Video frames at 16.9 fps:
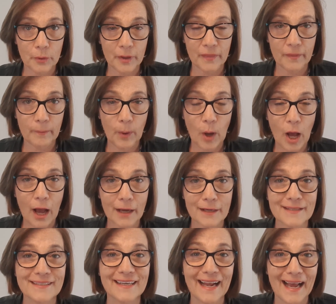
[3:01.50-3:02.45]
in the
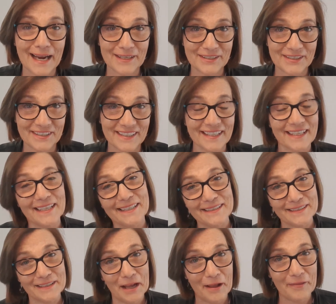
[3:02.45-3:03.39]
box. It actually
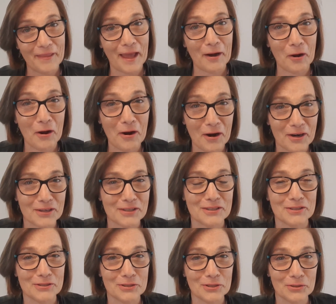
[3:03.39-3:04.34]
is not that hard
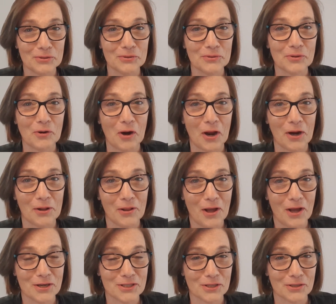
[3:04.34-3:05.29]
to do
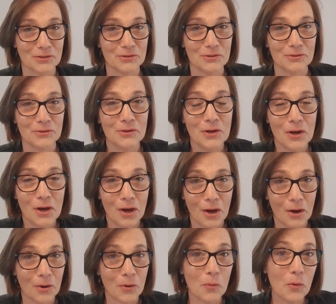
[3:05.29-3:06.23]
chronological
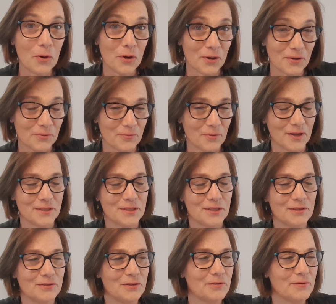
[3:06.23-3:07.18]
order once
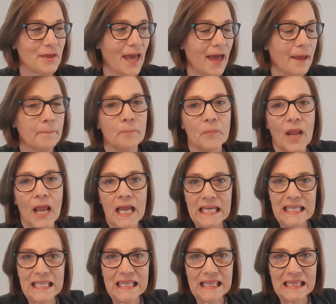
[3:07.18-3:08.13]
you do that.
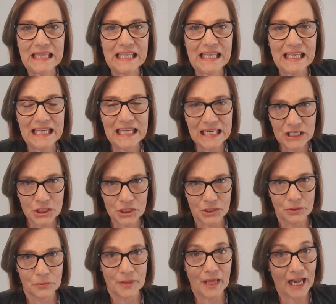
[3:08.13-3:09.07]
The
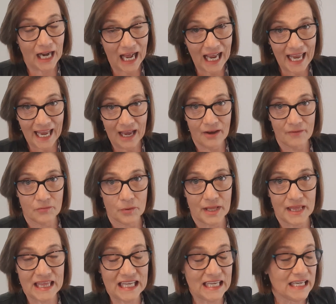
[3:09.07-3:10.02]
issue that I have
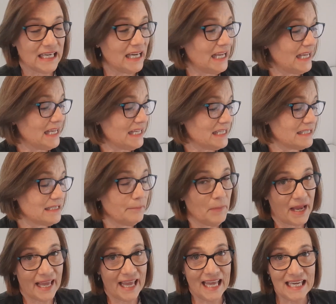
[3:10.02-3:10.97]
with it is
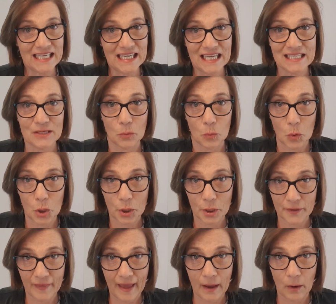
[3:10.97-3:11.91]
my head doesn't
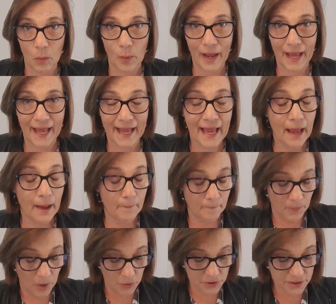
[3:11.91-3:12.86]
work that way.
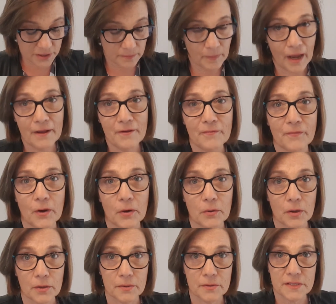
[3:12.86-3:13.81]
Most of my
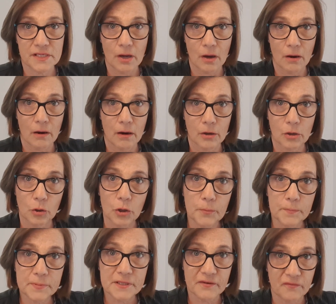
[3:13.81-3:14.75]
photos are
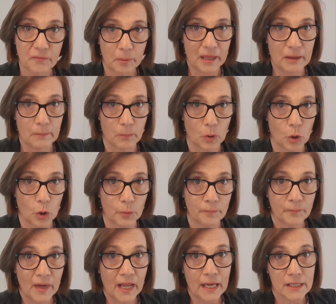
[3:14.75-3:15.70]
groups of people.
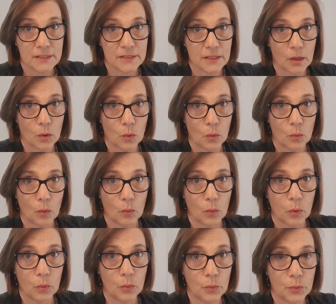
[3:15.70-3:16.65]

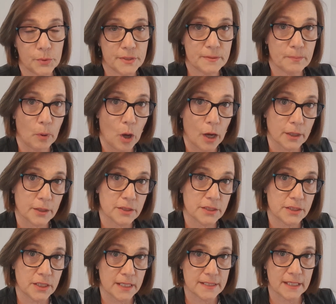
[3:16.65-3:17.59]
So whose
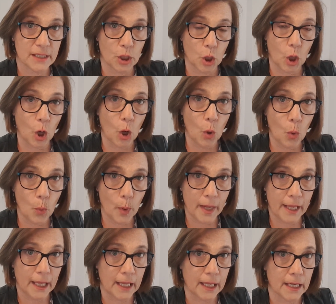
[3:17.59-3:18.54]
box does it go
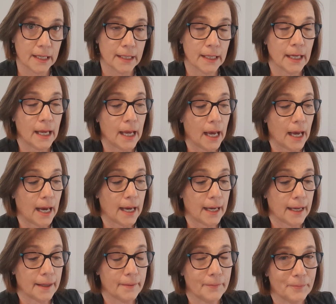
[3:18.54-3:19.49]
in?
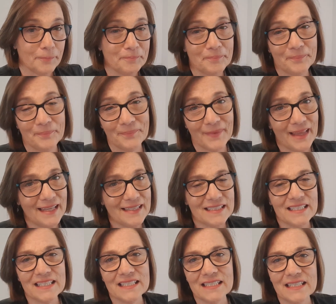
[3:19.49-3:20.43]

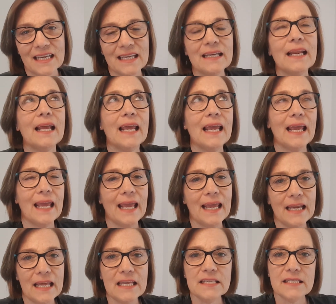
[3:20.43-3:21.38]
It's just, it
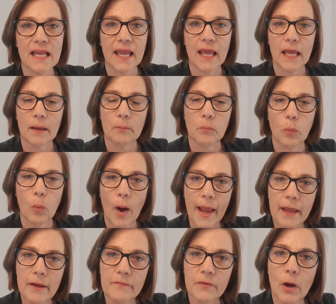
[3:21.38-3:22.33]
is a
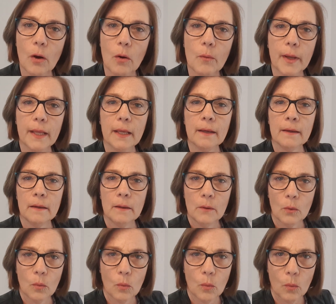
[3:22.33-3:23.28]
way of going
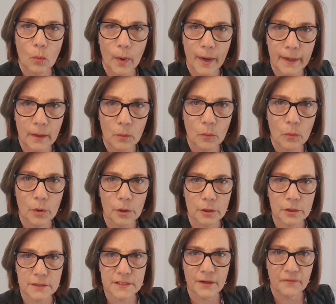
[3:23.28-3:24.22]
when it
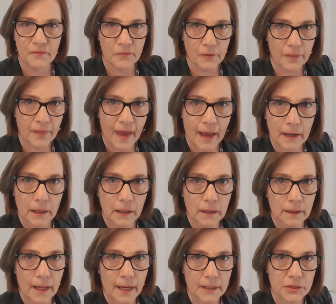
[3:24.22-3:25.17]
works for that
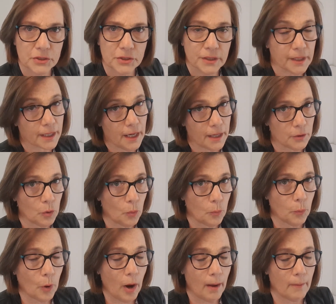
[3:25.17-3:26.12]
collection. I got no
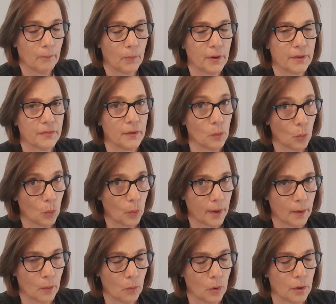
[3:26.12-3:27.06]
problem with it
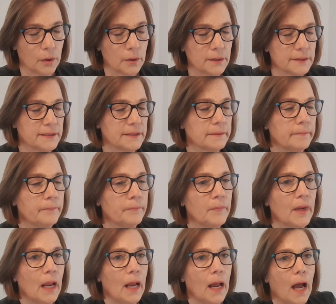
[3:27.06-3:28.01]
when it works.
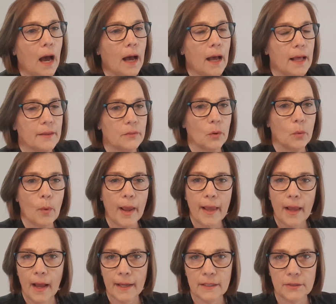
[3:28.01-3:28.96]
The
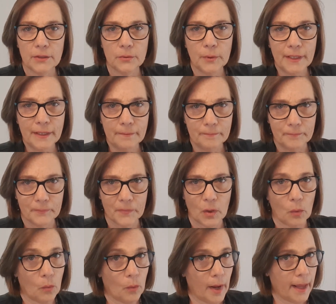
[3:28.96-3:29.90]
way I do it,
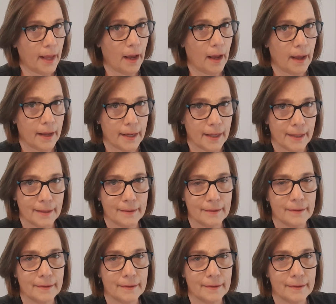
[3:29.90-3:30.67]
the way I